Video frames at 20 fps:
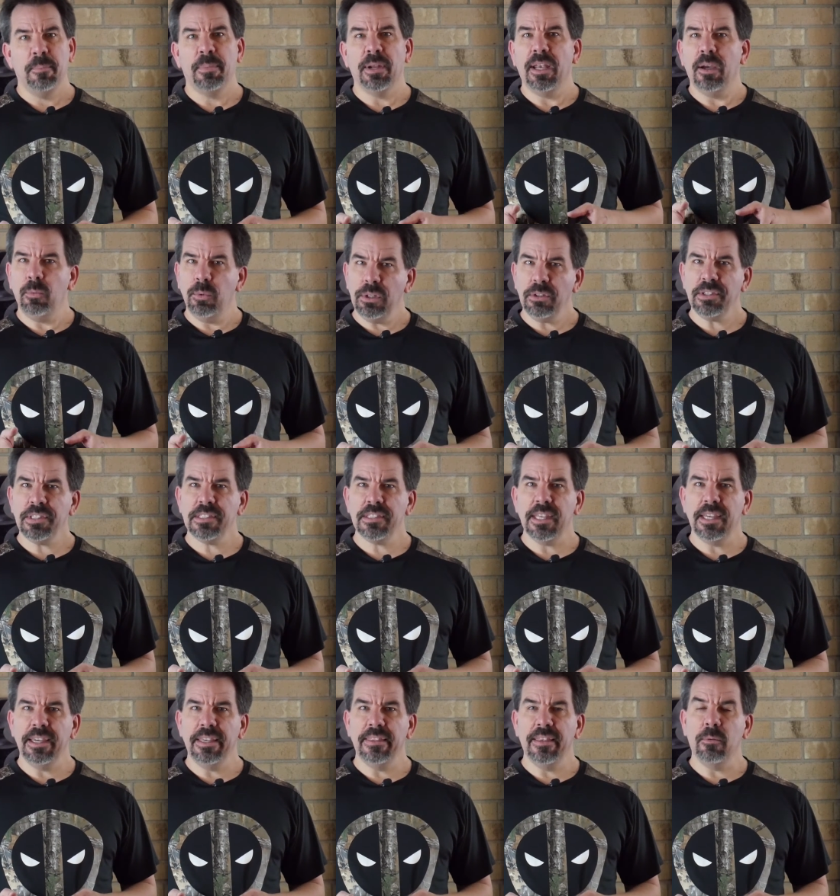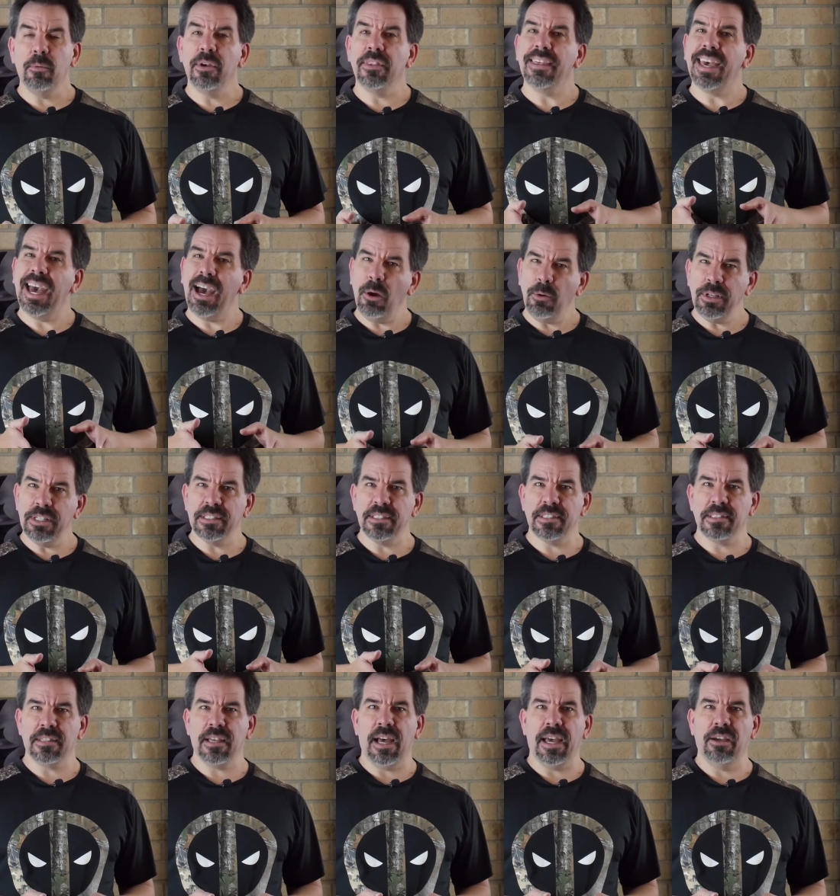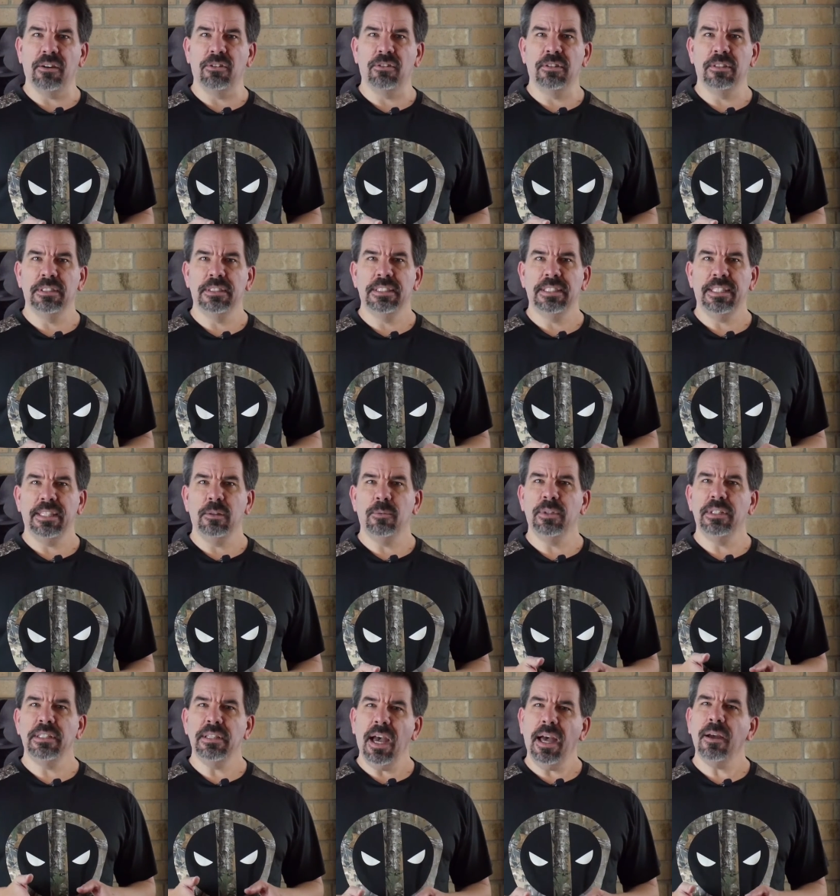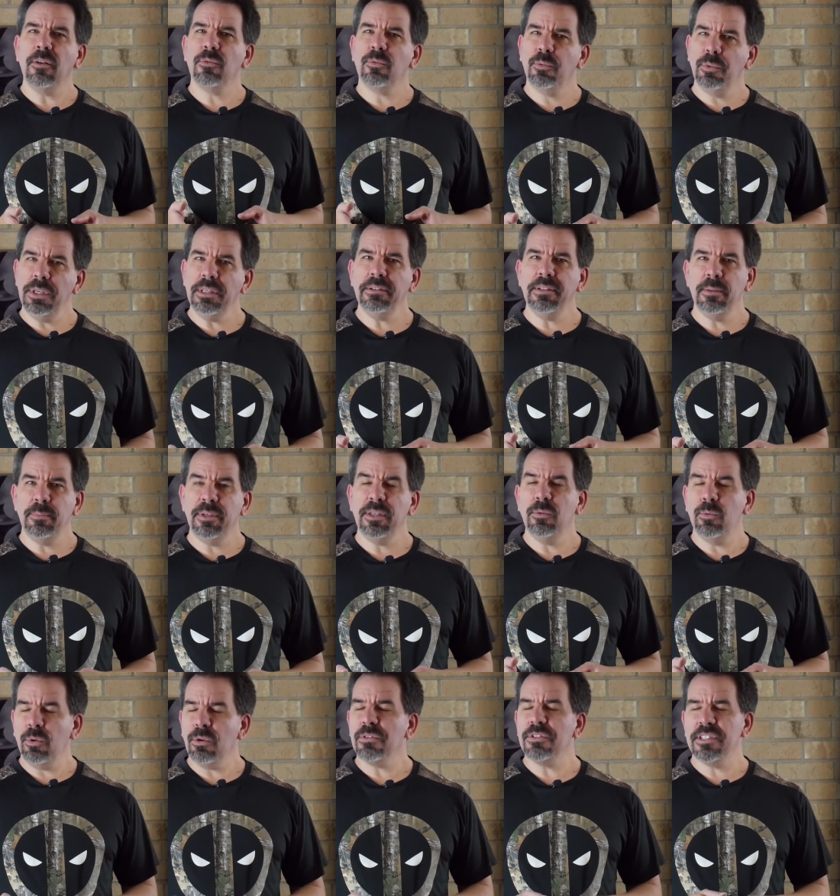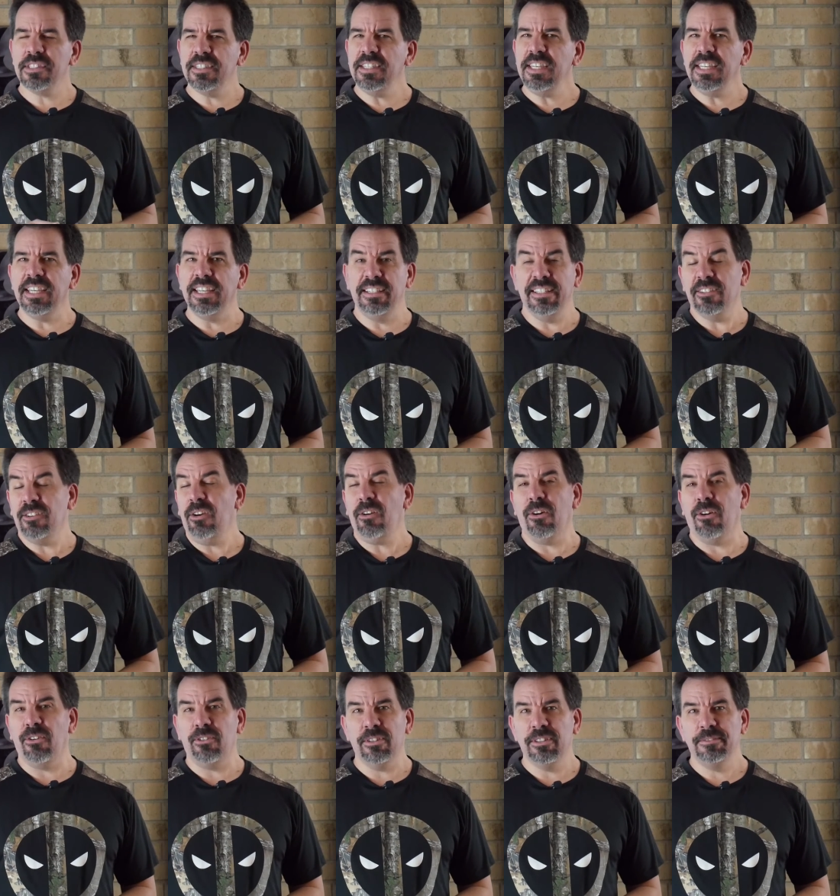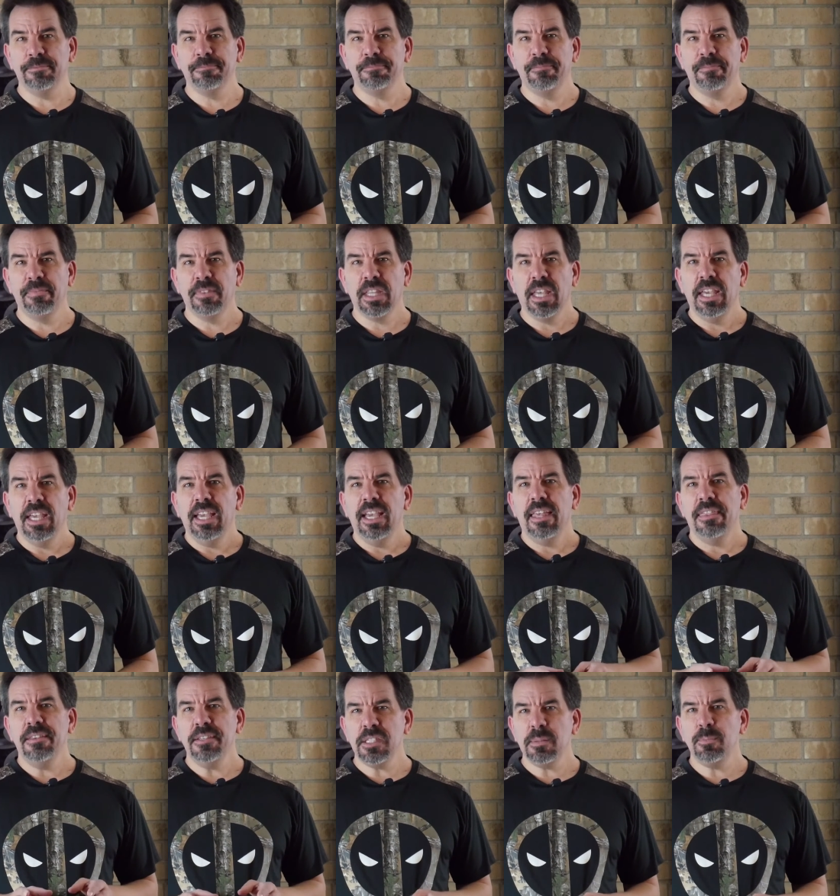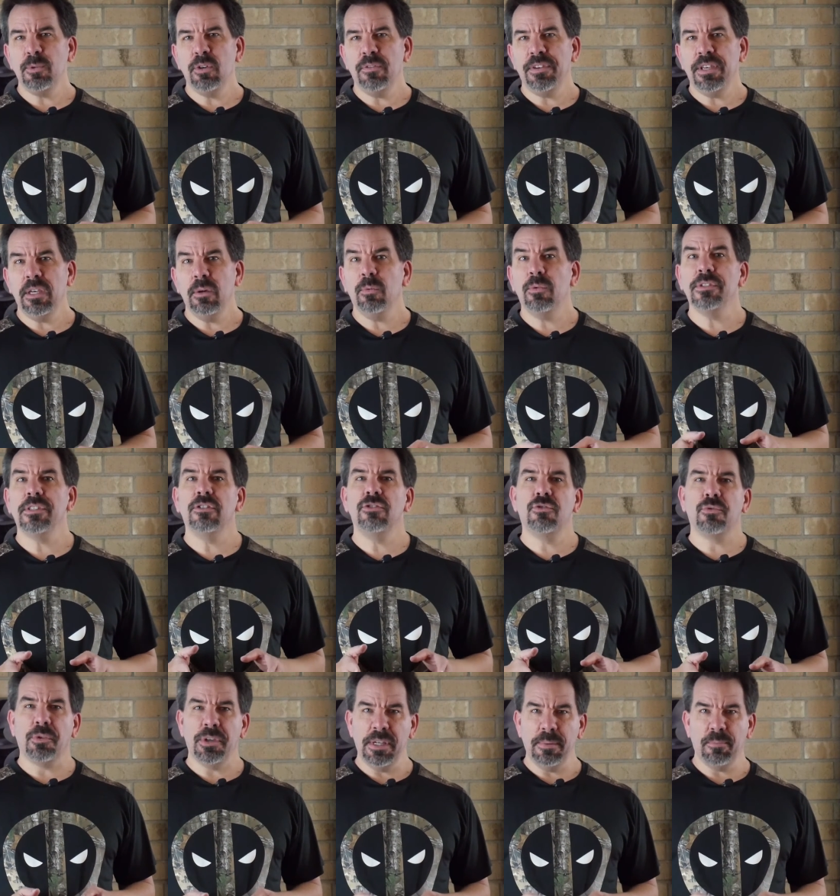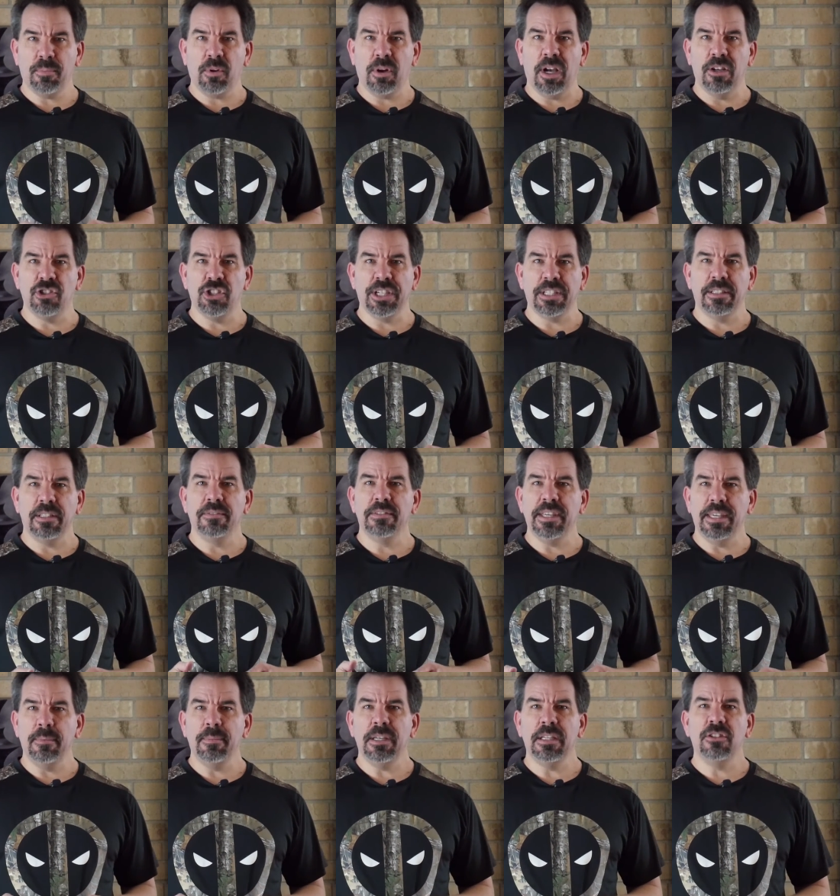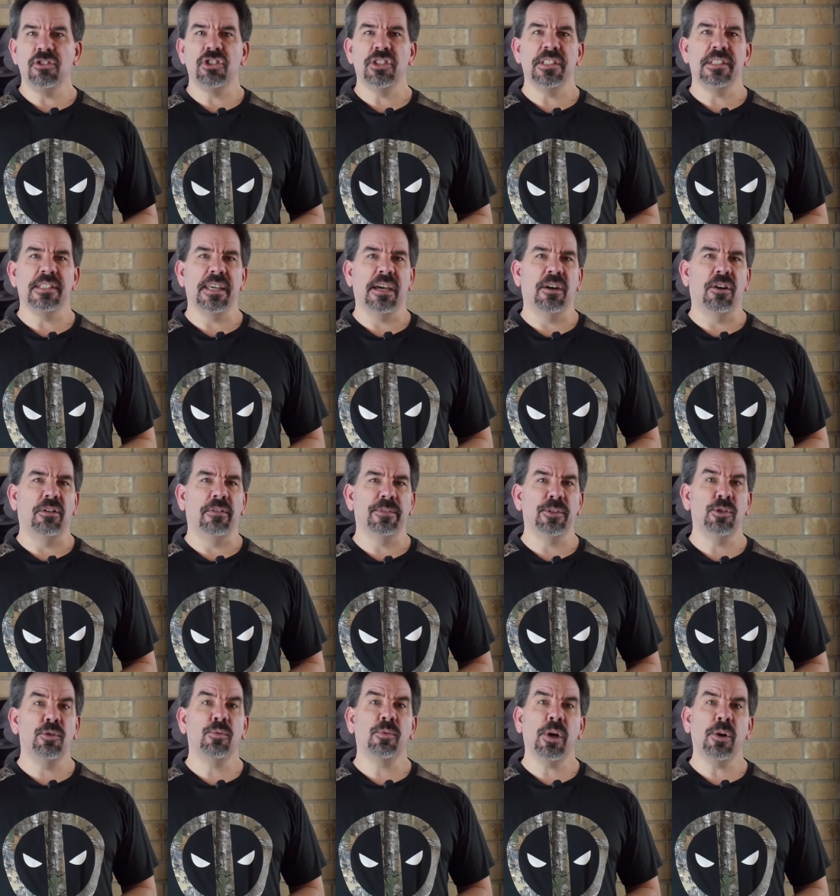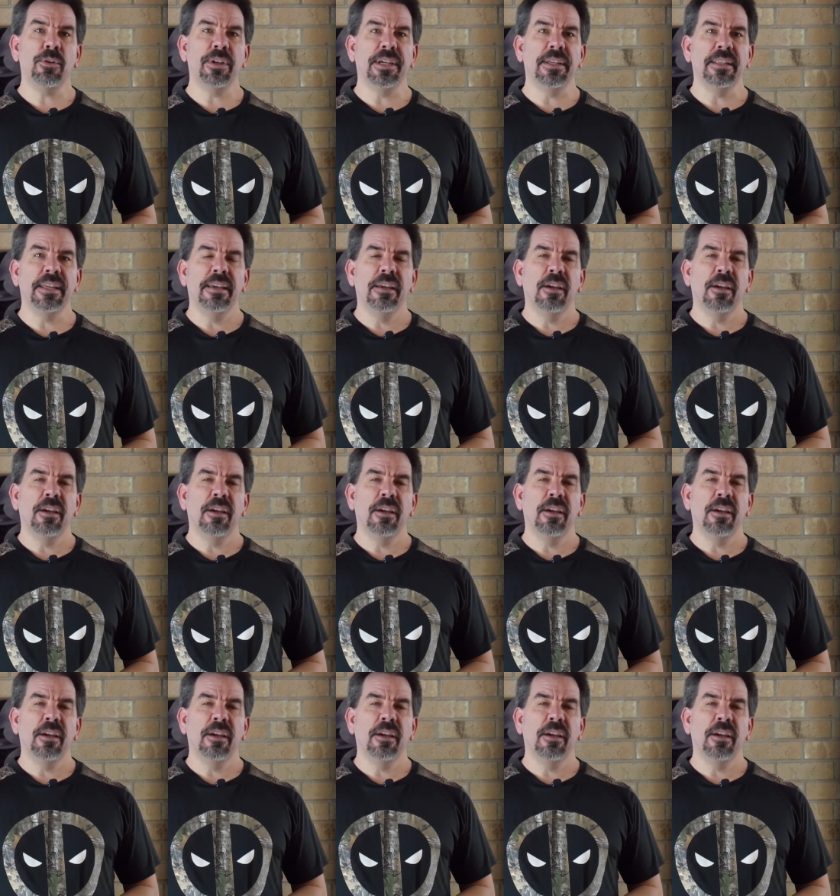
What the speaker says: but I will say that without its style, it would not really be worth seeing at all. This movie was a dream project of Damien Chazelle, who wrote it